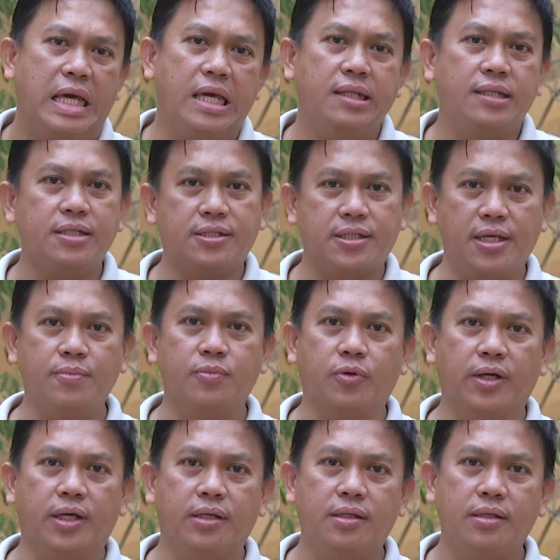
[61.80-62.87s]
in the same
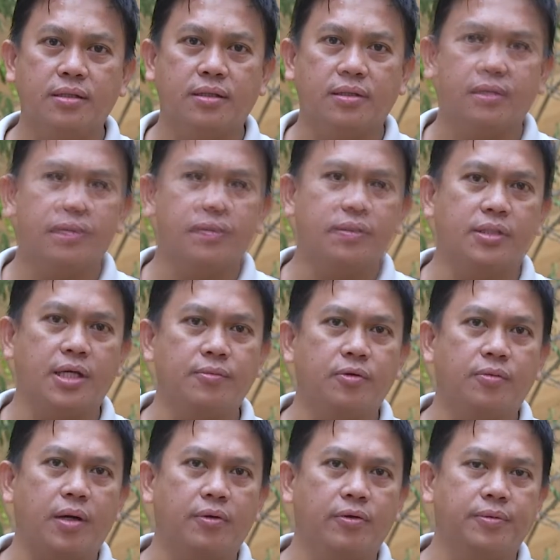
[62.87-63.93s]
way, some
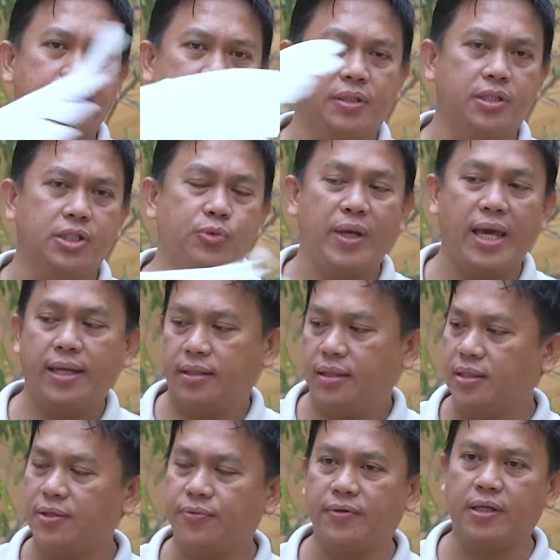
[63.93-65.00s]
of our birds, we
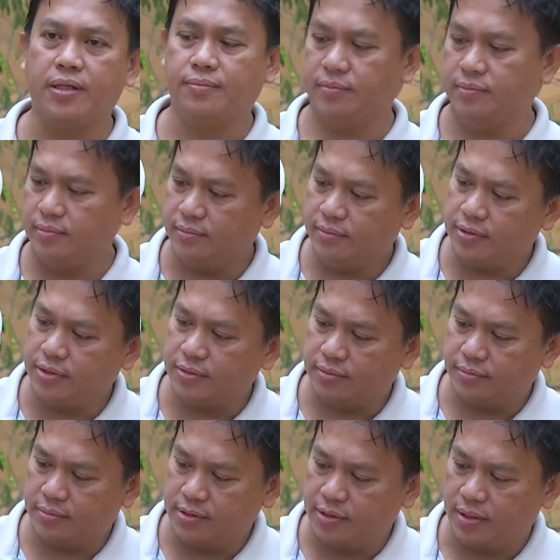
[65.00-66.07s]
identify them.
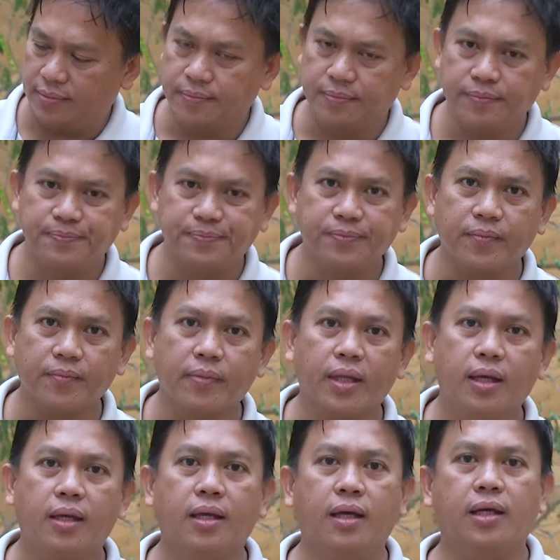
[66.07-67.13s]
Stop.
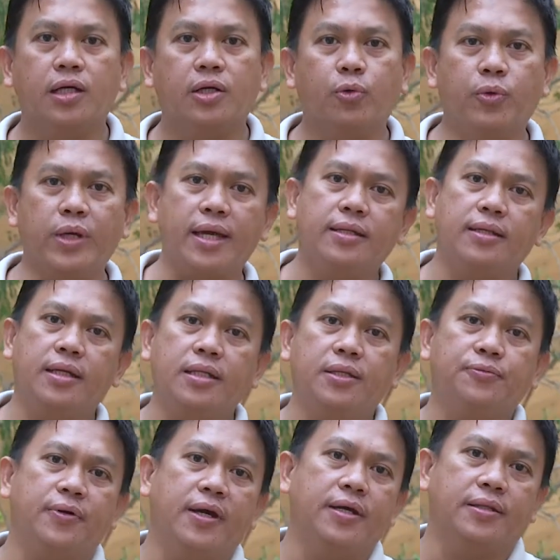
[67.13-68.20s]
We
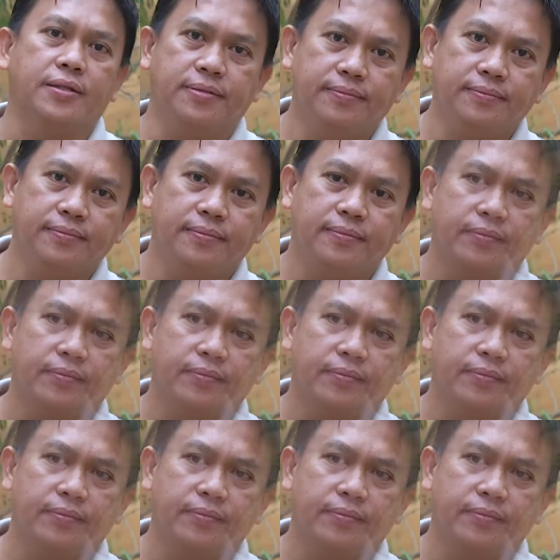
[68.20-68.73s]
identify them,